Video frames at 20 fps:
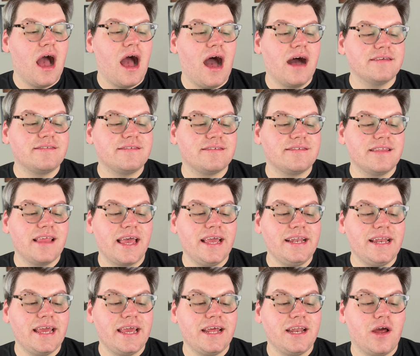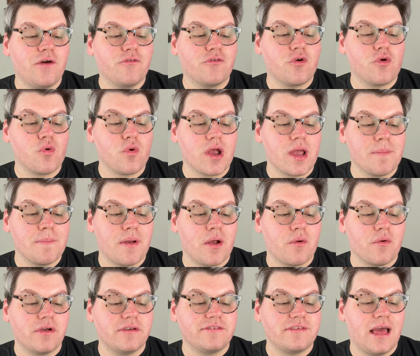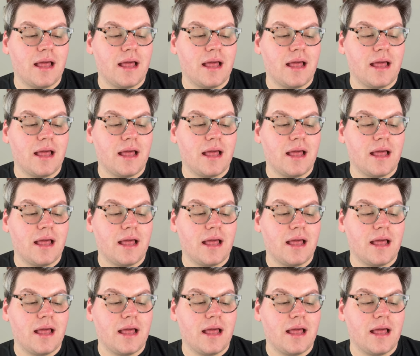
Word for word: a slight hint of cranberries,